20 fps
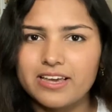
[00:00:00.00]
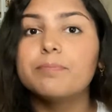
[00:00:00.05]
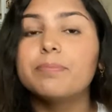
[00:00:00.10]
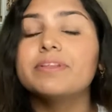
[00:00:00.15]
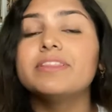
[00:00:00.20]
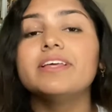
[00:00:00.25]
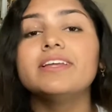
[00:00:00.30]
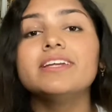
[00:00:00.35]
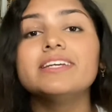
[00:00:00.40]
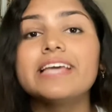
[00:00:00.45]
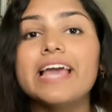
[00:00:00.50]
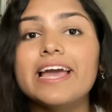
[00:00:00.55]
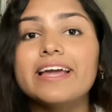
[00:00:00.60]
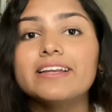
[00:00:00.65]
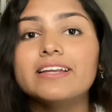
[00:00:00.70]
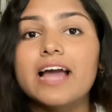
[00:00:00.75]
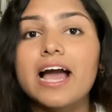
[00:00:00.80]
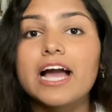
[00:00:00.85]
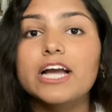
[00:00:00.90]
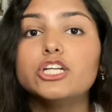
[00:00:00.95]
But then
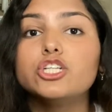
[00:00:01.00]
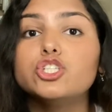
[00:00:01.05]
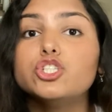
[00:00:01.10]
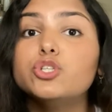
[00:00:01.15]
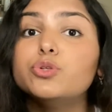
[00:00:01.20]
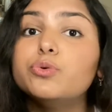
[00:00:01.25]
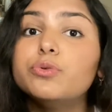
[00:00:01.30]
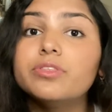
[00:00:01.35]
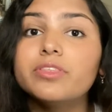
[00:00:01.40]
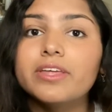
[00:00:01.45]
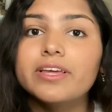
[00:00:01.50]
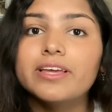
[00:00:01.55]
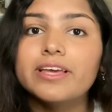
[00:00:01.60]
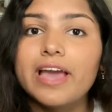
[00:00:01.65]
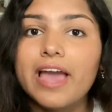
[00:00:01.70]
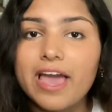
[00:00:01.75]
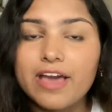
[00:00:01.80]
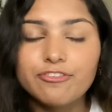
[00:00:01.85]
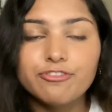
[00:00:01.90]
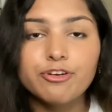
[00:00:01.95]
again, I do
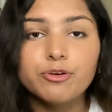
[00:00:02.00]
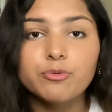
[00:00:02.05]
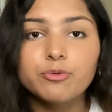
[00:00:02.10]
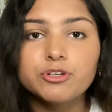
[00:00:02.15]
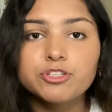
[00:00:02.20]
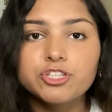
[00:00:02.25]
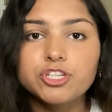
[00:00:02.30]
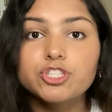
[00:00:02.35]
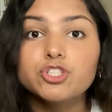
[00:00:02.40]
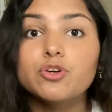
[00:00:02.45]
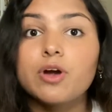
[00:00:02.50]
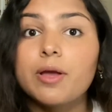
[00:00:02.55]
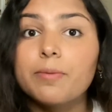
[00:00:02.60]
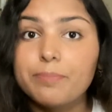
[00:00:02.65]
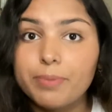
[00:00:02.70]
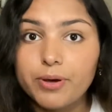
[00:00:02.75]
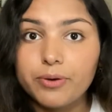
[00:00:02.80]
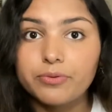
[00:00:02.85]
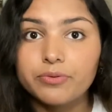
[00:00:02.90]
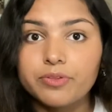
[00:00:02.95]
think everyone should try
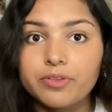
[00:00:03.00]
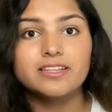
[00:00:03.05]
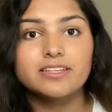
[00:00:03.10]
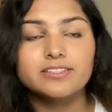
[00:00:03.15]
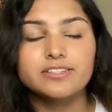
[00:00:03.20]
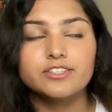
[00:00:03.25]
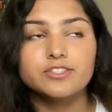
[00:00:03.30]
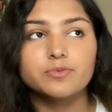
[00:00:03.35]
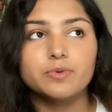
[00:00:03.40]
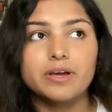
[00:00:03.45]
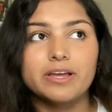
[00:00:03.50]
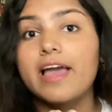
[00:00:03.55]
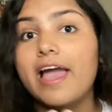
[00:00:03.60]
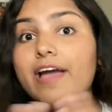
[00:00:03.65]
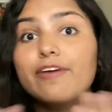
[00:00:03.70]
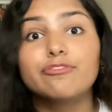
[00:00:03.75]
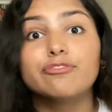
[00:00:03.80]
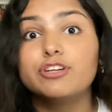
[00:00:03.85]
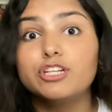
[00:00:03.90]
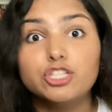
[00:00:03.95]
both. This is what
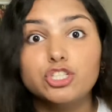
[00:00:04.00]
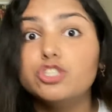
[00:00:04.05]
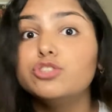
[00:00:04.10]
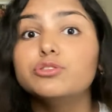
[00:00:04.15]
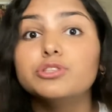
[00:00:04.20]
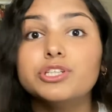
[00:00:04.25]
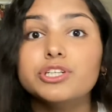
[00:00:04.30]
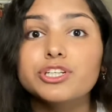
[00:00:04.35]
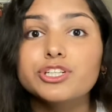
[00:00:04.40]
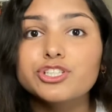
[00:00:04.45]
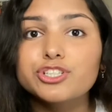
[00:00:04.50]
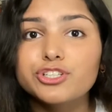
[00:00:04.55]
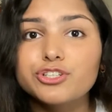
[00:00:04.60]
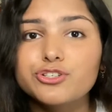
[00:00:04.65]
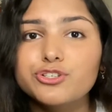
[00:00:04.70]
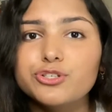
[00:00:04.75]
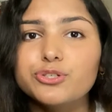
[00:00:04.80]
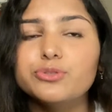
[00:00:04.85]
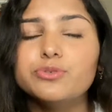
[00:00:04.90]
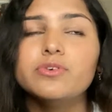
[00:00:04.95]
every junior should
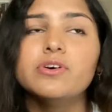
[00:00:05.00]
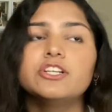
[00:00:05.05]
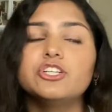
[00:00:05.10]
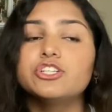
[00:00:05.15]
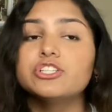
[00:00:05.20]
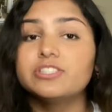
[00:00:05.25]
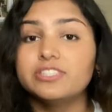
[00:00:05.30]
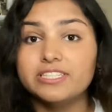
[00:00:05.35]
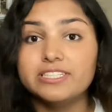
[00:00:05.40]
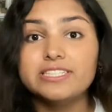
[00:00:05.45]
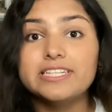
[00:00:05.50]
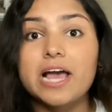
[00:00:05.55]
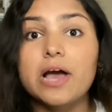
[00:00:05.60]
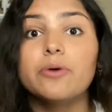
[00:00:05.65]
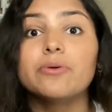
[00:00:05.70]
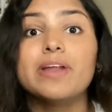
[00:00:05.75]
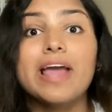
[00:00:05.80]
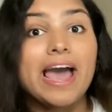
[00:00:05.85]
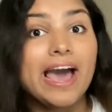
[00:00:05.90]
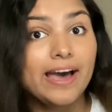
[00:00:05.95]
do. Just sit
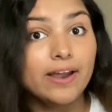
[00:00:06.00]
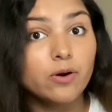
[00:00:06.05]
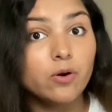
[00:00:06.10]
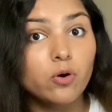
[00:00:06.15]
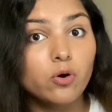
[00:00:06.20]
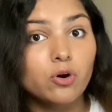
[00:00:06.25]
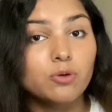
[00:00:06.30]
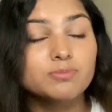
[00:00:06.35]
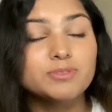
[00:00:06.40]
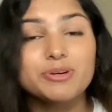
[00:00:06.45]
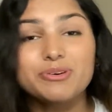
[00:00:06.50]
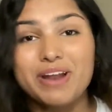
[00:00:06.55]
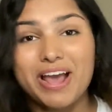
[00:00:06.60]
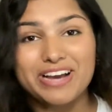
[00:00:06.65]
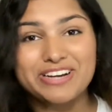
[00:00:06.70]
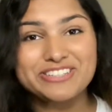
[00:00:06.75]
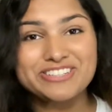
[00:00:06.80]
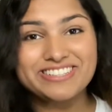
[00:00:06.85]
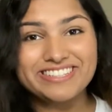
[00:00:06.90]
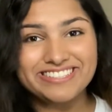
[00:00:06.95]
down at home, don't
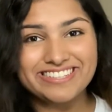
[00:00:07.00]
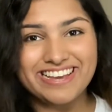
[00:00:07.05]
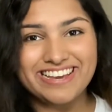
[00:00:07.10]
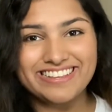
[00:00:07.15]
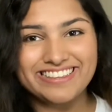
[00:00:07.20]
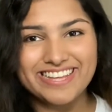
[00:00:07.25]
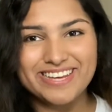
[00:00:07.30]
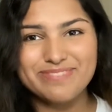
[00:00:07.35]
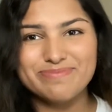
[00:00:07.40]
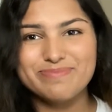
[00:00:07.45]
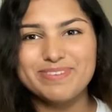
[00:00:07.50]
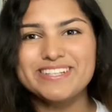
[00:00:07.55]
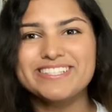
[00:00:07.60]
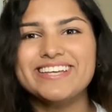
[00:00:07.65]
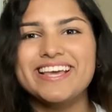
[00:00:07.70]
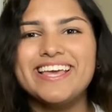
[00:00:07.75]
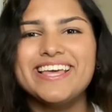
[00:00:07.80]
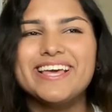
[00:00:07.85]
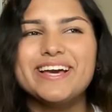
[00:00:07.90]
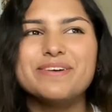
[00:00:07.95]
actually take them, but
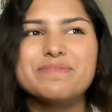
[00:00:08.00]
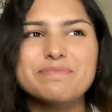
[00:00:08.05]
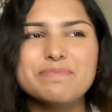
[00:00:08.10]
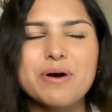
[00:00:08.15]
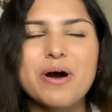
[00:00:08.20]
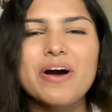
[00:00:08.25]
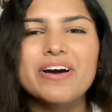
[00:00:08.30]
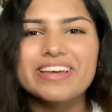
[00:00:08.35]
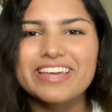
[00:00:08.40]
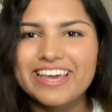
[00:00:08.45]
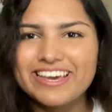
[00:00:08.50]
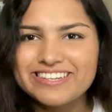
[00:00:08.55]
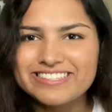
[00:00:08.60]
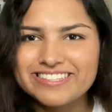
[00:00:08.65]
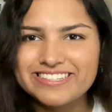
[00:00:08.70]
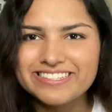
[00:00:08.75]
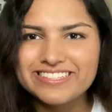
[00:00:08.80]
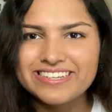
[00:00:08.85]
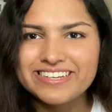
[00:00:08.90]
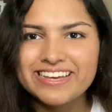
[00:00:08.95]
take a mock
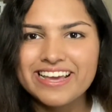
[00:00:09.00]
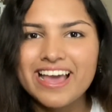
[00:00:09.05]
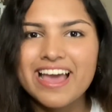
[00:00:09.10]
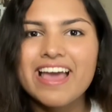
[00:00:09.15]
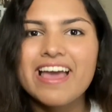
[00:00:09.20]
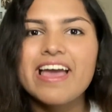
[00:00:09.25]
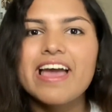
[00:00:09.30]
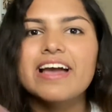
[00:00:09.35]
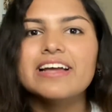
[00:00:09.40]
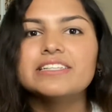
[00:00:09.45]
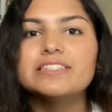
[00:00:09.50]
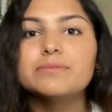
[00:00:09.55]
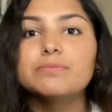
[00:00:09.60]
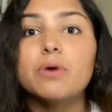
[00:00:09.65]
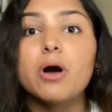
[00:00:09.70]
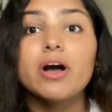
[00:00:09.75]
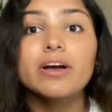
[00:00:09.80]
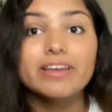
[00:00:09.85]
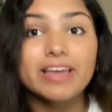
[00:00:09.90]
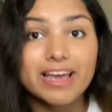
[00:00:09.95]
ACT and a
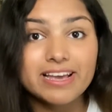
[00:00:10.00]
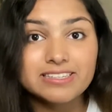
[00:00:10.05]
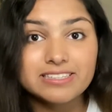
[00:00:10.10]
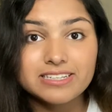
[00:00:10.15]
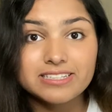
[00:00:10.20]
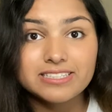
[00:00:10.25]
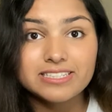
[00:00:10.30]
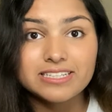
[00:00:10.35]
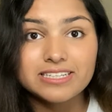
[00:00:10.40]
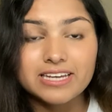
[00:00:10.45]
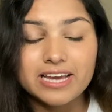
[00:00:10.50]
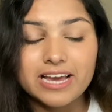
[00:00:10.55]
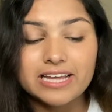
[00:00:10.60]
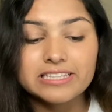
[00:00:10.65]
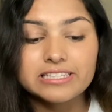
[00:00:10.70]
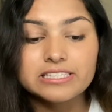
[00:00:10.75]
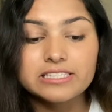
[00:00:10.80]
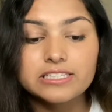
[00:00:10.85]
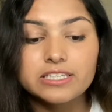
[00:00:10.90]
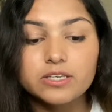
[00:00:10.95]
mock SAT
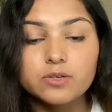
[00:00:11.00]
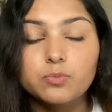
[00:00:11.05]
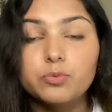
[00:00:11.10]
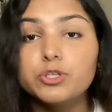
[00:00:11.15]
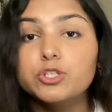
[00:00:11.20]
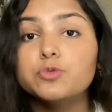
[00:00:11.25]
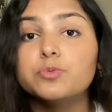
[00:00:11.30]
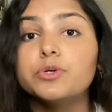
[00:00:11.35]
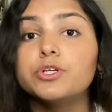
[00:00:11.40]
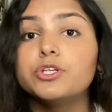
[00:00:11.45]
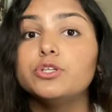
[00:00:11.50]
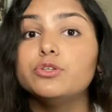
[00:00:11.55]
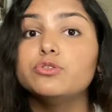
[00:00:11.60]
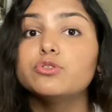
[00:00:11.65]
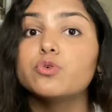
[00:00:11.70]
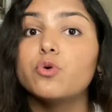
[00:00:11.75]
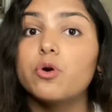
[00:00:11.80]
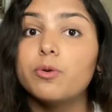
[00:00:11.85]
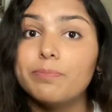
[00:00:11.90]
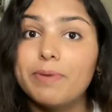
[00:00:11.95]
and see which one you
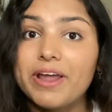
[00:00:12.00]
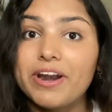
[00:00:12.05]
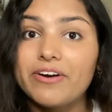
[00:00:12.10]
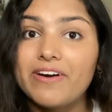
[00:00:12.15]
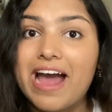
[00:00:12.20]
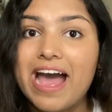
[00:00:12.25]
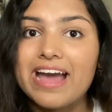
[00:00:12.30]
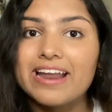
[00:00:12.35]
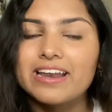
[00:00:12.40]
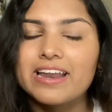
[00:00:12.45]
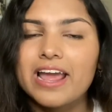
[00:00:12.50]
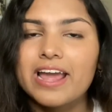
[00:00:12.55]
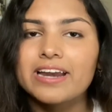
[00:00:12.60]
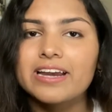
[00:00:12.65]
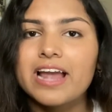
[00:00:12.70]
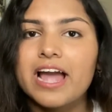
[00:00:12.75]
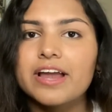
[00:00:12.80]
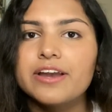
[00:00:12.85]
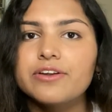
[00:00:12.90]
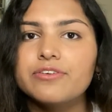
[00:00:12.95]
score better at and
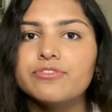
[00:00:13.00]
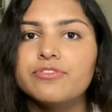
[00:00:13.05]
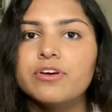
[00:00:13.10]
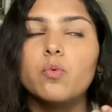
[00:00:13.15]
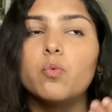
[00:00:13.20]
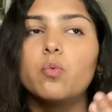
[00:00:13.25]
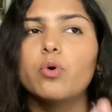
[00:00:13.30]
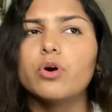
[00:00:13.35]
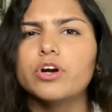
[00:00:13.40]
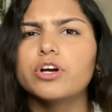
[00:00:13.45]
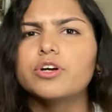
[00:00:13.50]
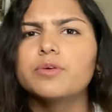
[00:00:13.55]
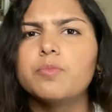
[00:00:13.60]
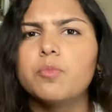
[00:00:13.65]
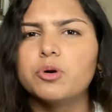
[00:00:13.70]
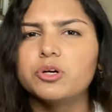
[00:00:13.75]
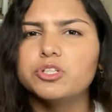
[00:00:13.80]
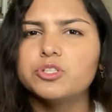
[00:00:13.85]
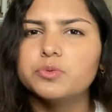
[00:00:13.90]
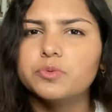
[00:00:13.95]
kind of work
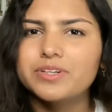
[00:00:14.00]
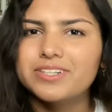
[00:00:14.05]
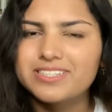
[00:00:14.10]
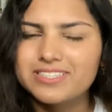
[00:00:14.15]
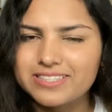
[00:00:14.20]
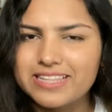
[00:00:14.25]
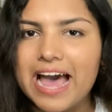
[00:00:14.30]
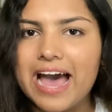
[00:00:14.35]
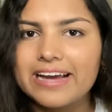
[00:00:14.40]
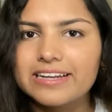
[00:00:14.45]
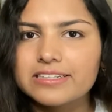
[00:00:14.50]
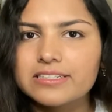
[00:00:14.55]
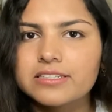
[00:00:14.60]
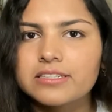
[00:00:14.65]
more towards that.